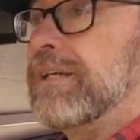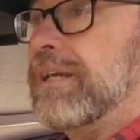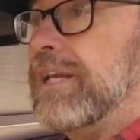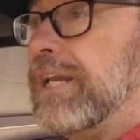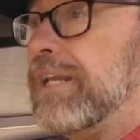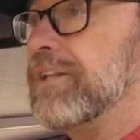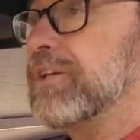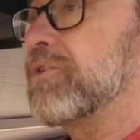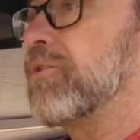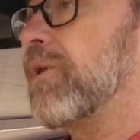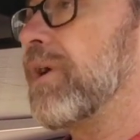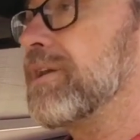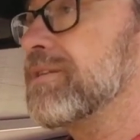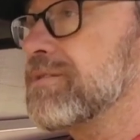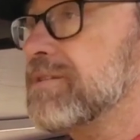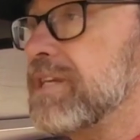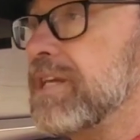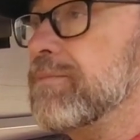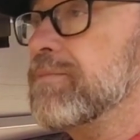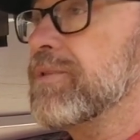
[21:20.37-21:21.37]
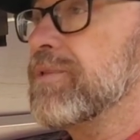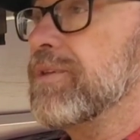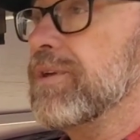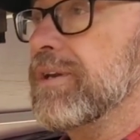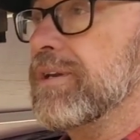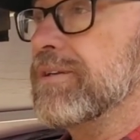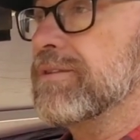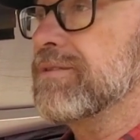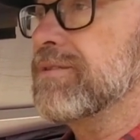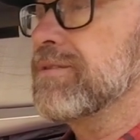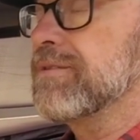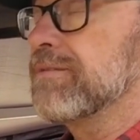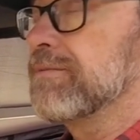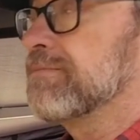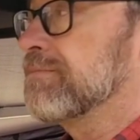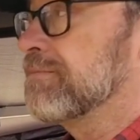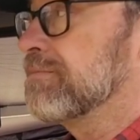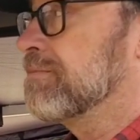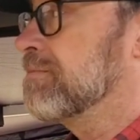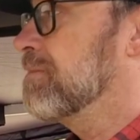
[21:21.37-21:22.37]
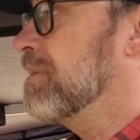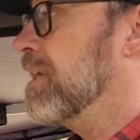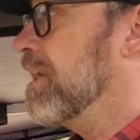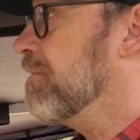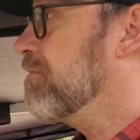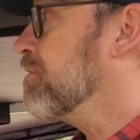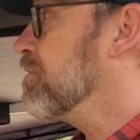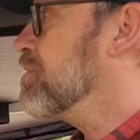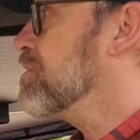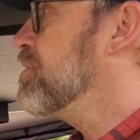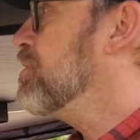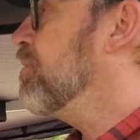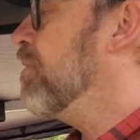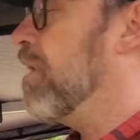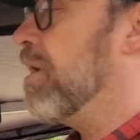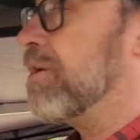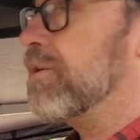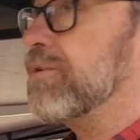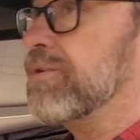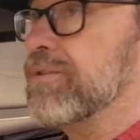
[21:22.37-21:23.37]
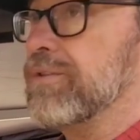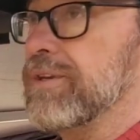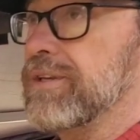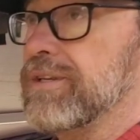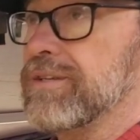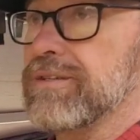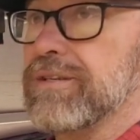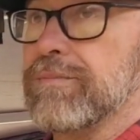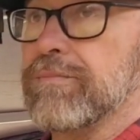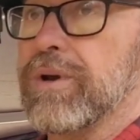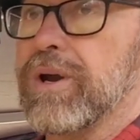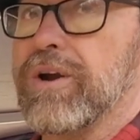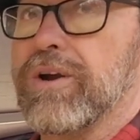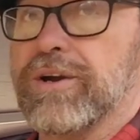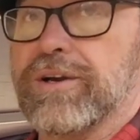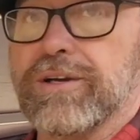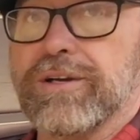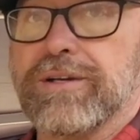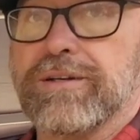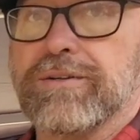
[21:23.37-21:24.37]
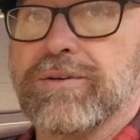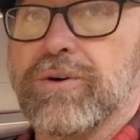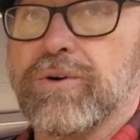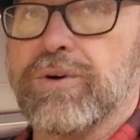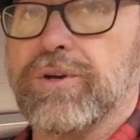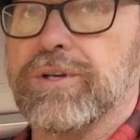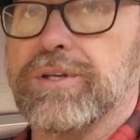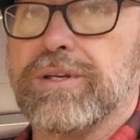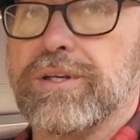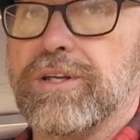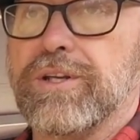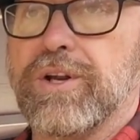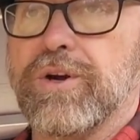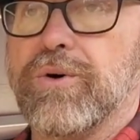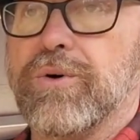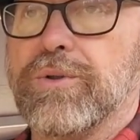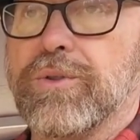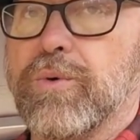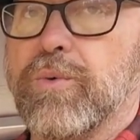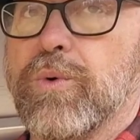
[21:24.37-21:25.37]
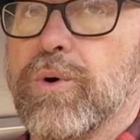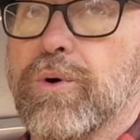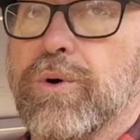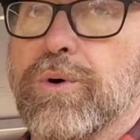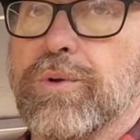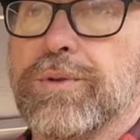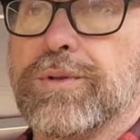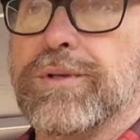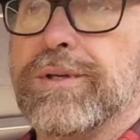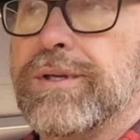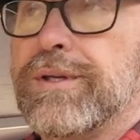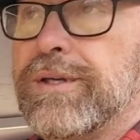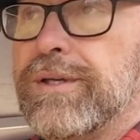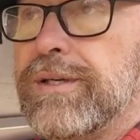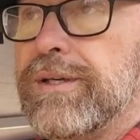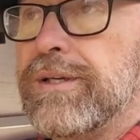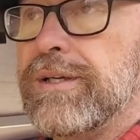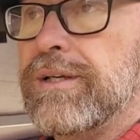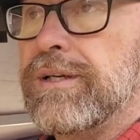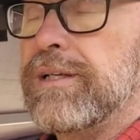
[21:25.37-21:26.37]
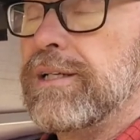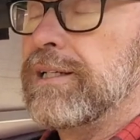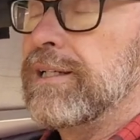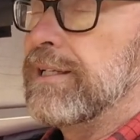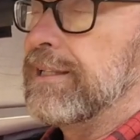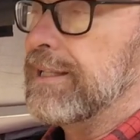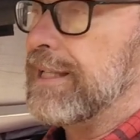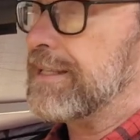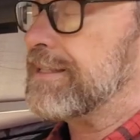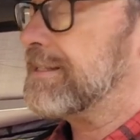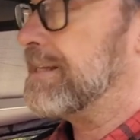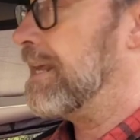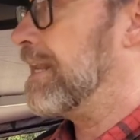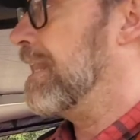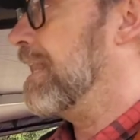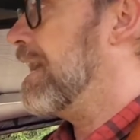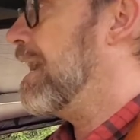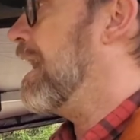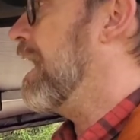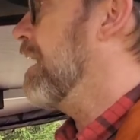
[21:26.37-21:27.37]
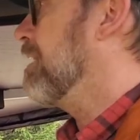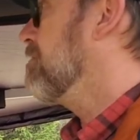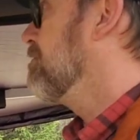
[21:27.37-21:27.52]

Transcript: in the grand scheme of things, if there's 200 of these in America or in, you know, in the world, that's not a lot.